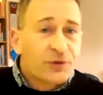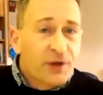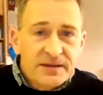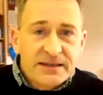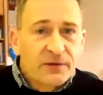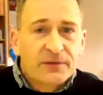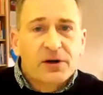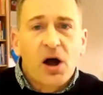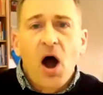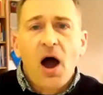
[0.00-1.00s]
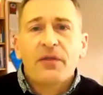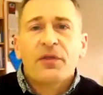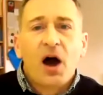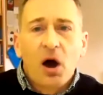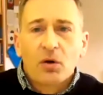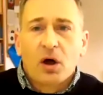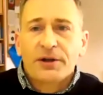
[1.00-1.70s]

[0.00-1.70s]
No silver or iron, the whole lot.